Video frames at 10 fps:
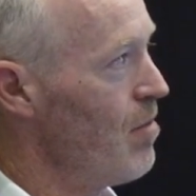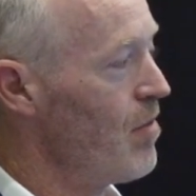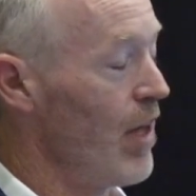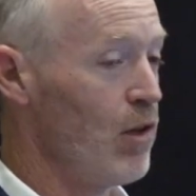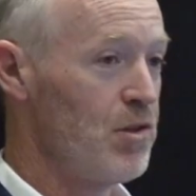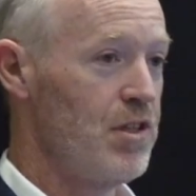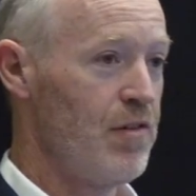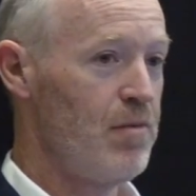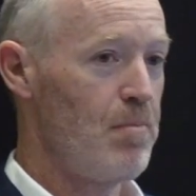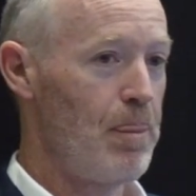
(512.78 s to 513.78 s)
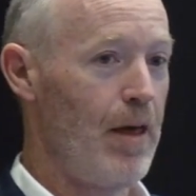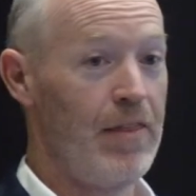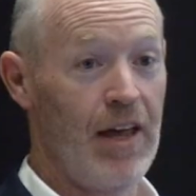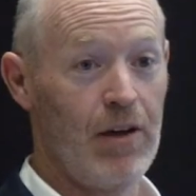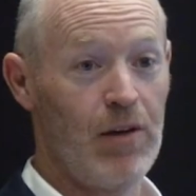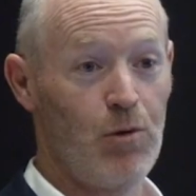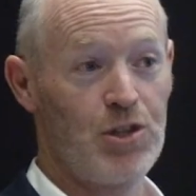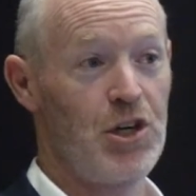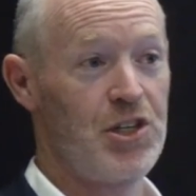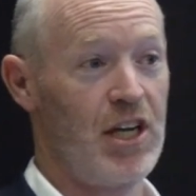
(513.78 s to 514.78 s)
They looked different, and they were
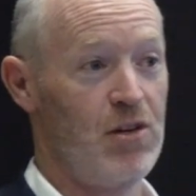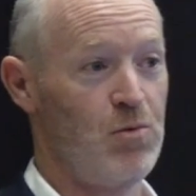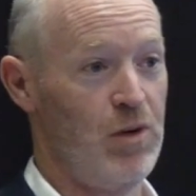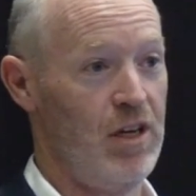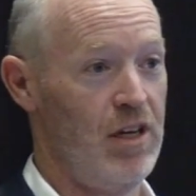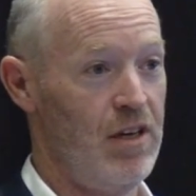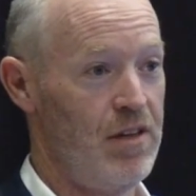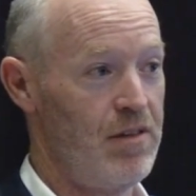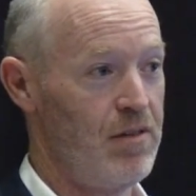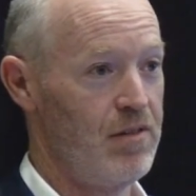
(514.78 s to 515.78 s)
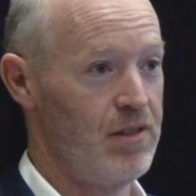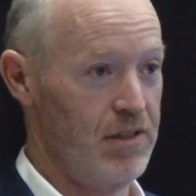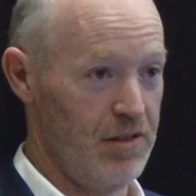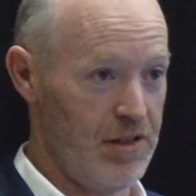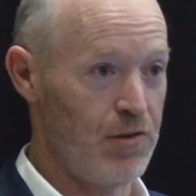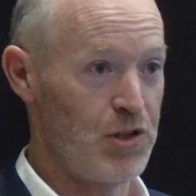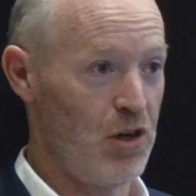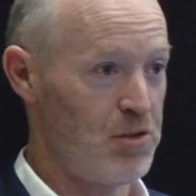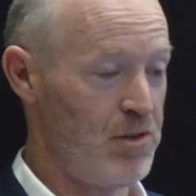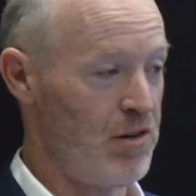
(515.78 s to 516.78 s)
associated with different
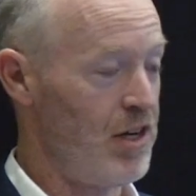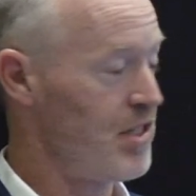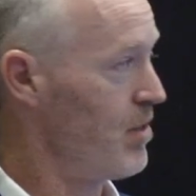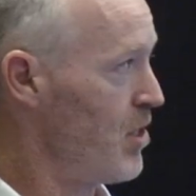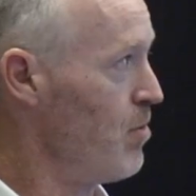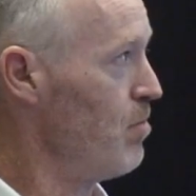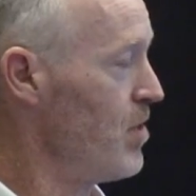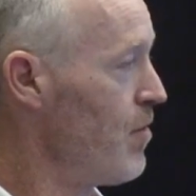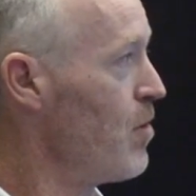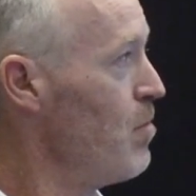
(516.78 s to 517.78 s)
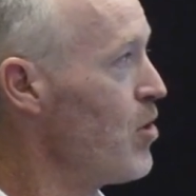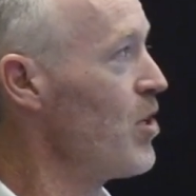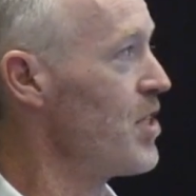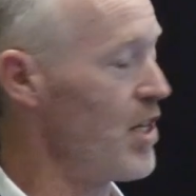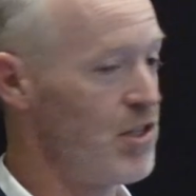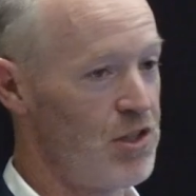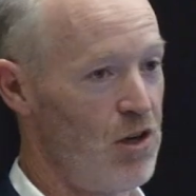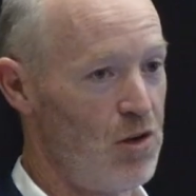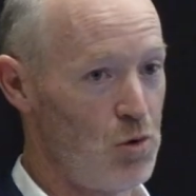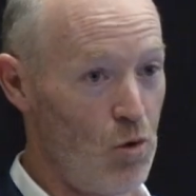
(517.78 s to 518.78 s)
styles of mineralization, different mineralization
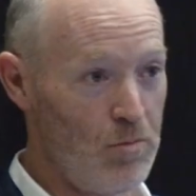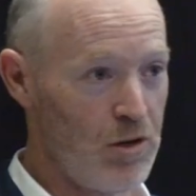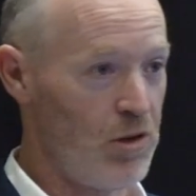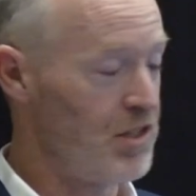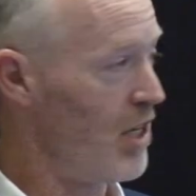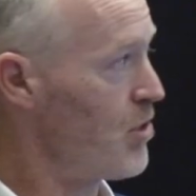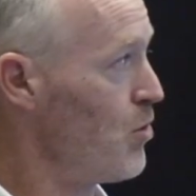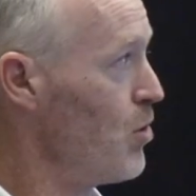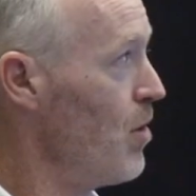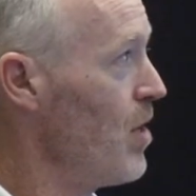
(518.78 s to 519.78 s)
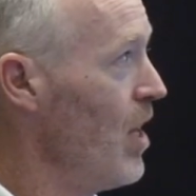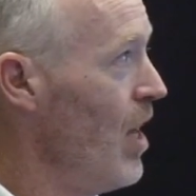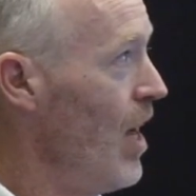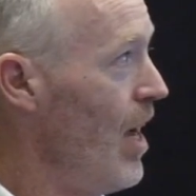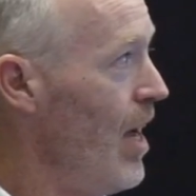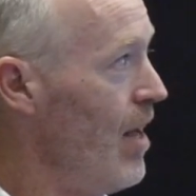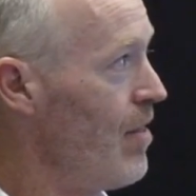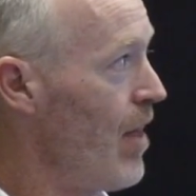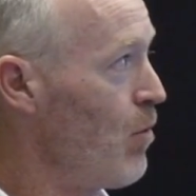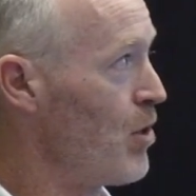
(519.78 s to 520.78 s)
styles, or mineralization or not.
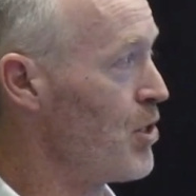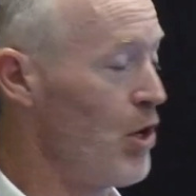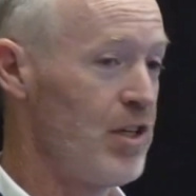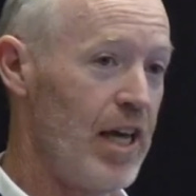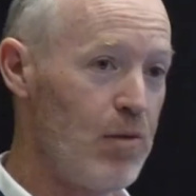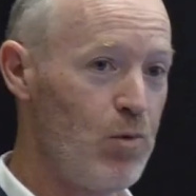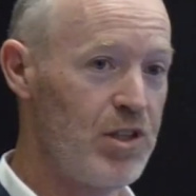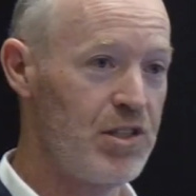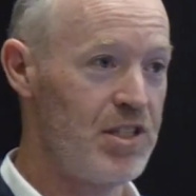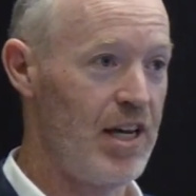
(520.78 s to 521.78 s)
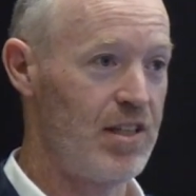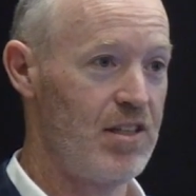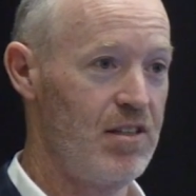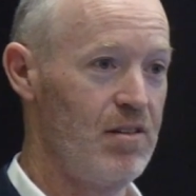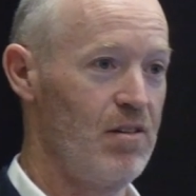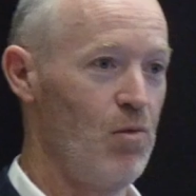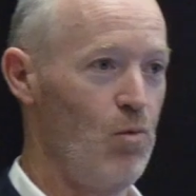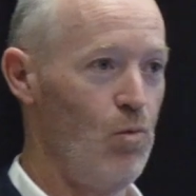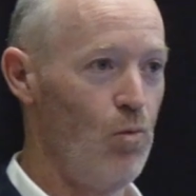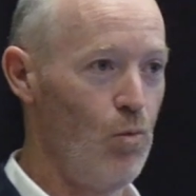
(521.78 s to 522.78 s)
And they wanted to know, can we detect
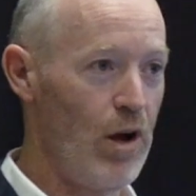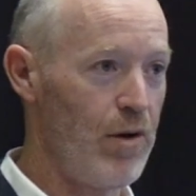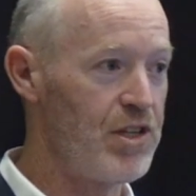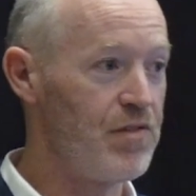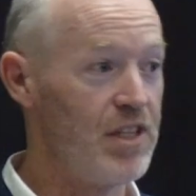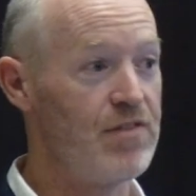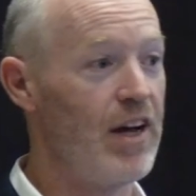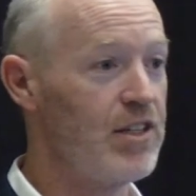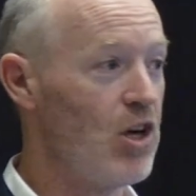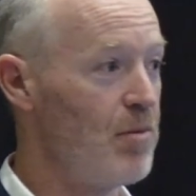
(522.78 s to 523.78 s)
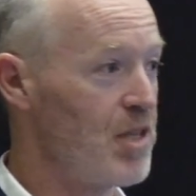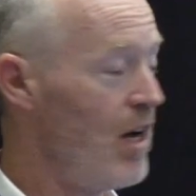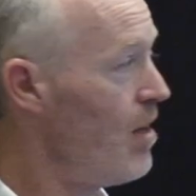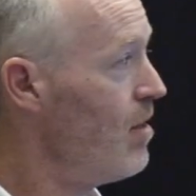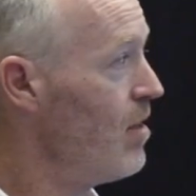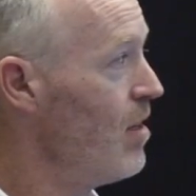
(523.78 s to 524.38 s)
where each of these vein types are?